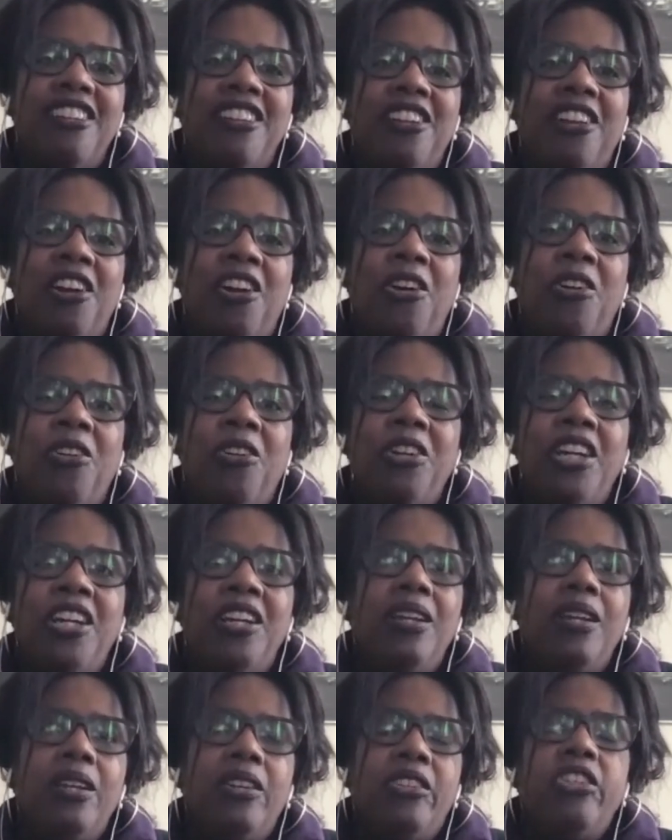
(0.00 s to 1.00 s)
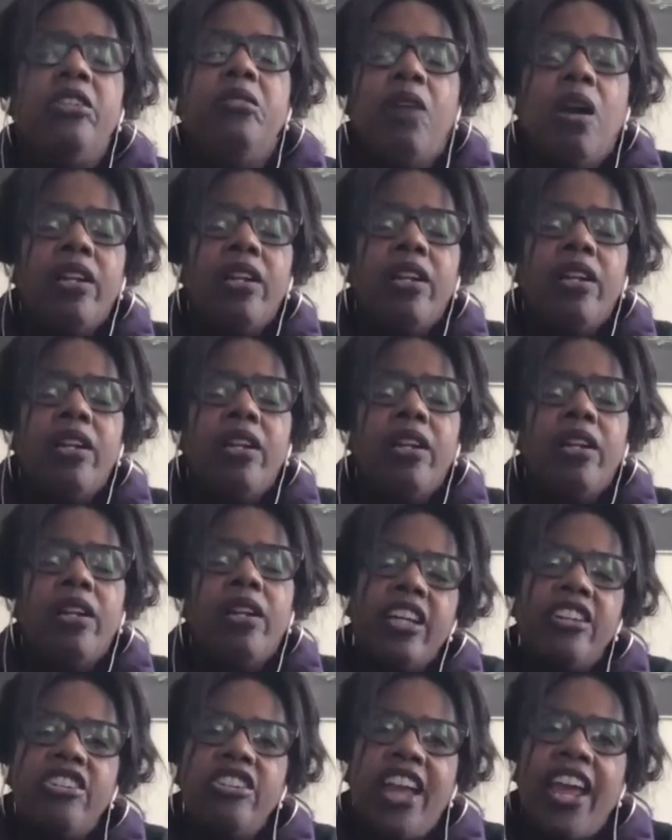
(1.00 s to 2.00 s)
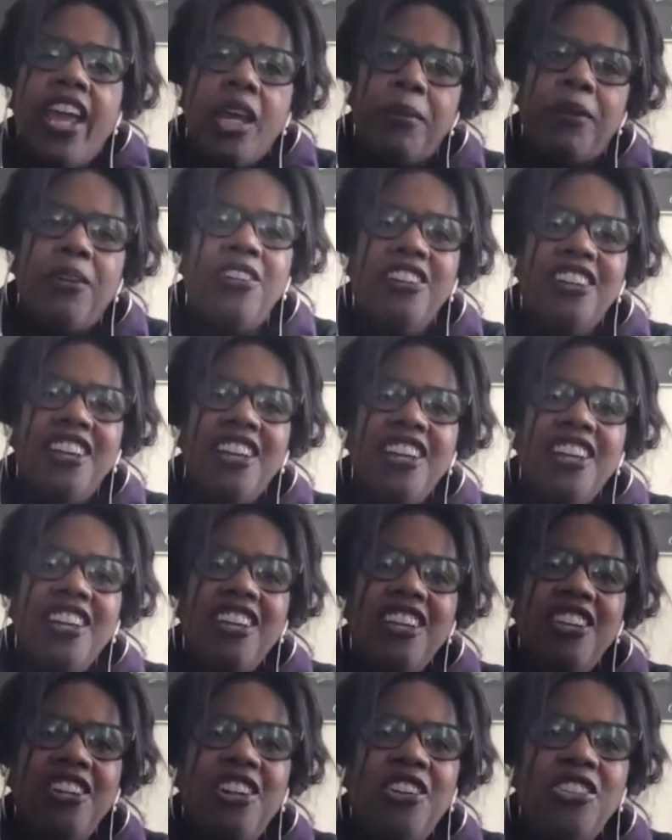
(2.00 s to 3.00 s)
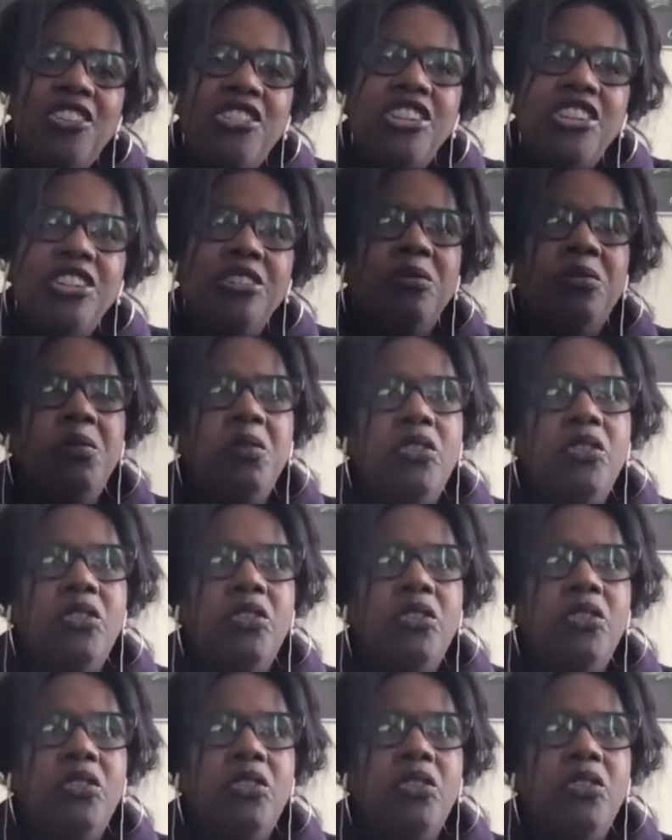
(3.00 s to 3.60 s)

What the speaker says: You know, she wrote at her kitchen table. You know, she